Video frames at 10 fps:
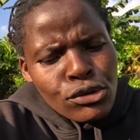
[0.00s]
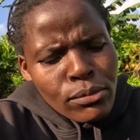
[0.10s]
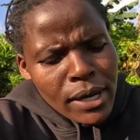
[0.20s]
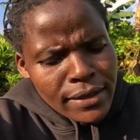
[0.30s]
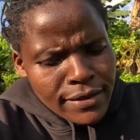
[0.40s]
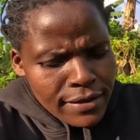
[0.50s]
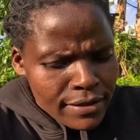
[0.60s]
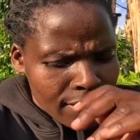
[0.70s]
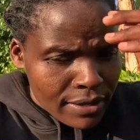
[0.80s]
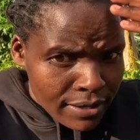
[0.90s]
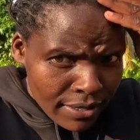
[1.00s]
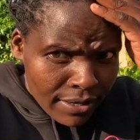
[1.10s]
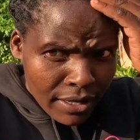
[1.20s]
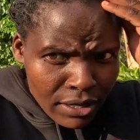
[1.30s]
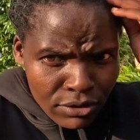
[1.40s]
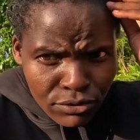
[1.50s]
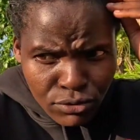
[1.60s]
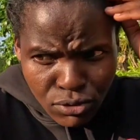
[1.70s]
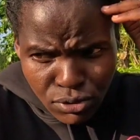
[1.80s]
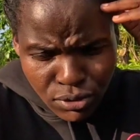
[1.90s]
two months, then they close
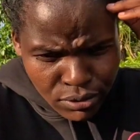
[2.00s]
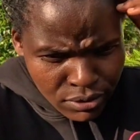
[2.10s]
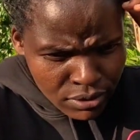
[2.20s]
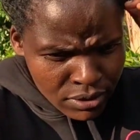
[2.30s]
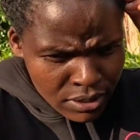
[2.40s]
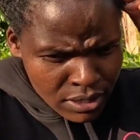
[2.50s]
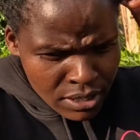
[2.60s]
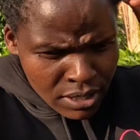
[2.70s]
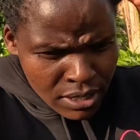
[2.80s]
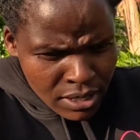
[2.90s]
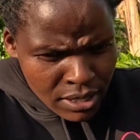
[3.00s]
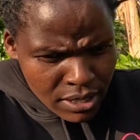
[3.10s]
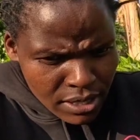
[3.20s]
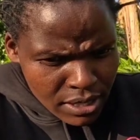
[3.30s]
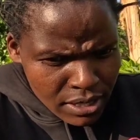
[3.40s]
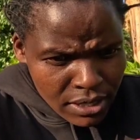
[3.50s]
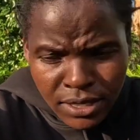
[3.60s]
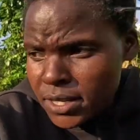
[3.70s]
school. Yeah,